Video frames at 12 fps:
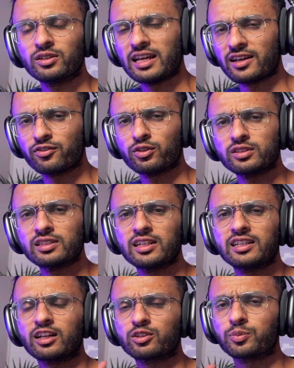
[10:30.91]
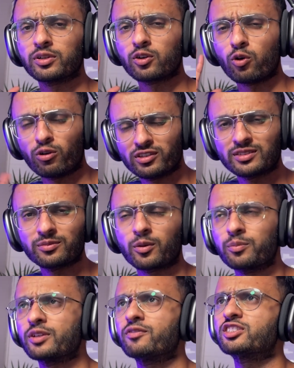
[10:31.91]
yeah, if you want to learn how to build awesome
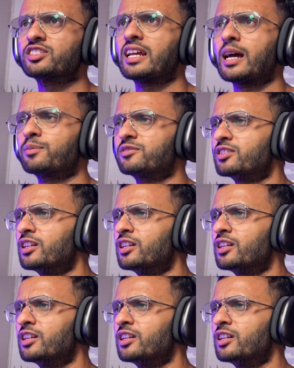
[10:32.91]
computer vision apps